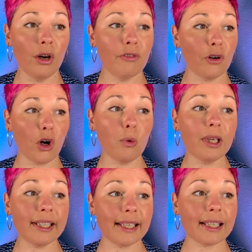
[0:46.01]
for
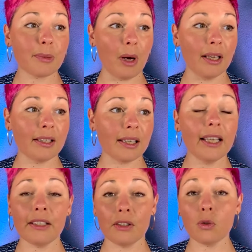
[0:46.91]
only 6 months, he
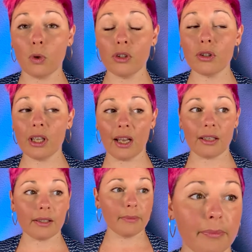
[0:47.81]
didn't want to date.